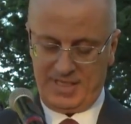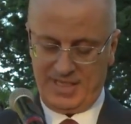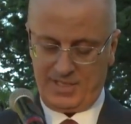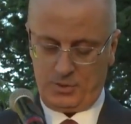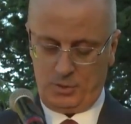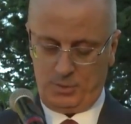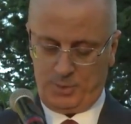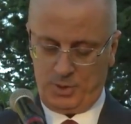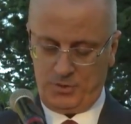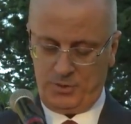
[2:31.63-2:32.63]
as a good
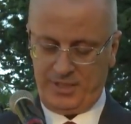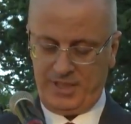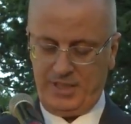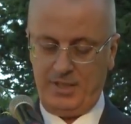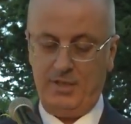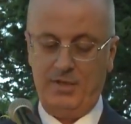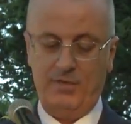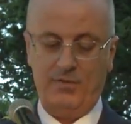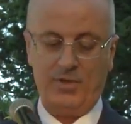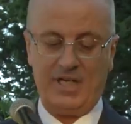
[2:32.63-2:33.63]
opportunity
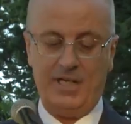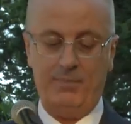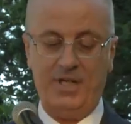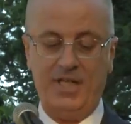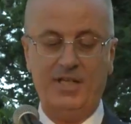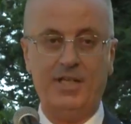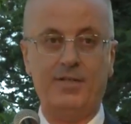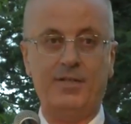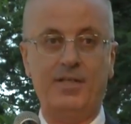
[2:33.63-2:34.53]
for an immediate